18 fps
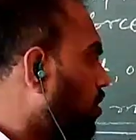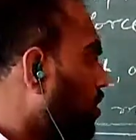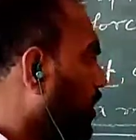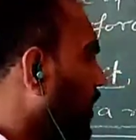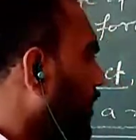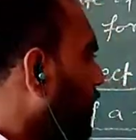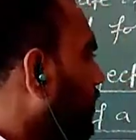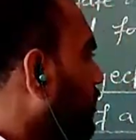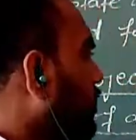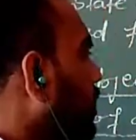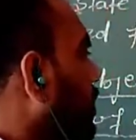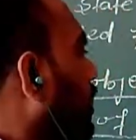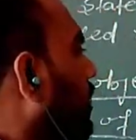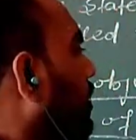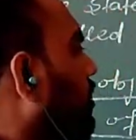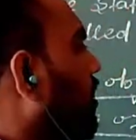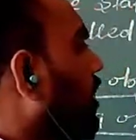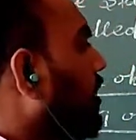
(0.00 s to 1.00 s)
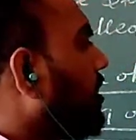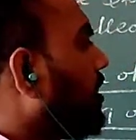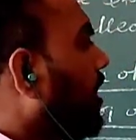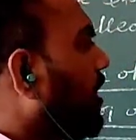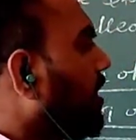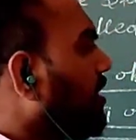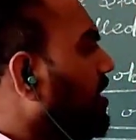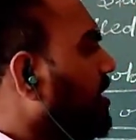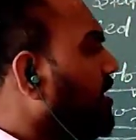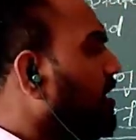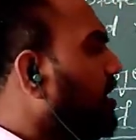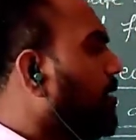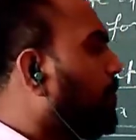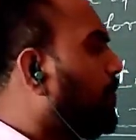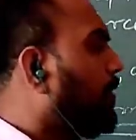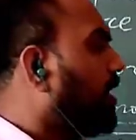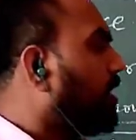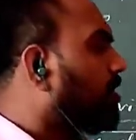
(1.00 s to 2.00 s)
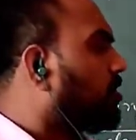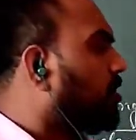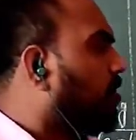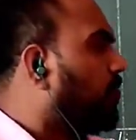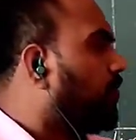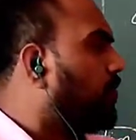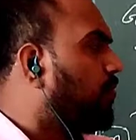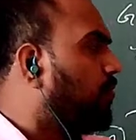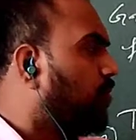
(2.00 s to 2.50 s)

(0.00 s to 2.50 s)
Okay, the turning effect of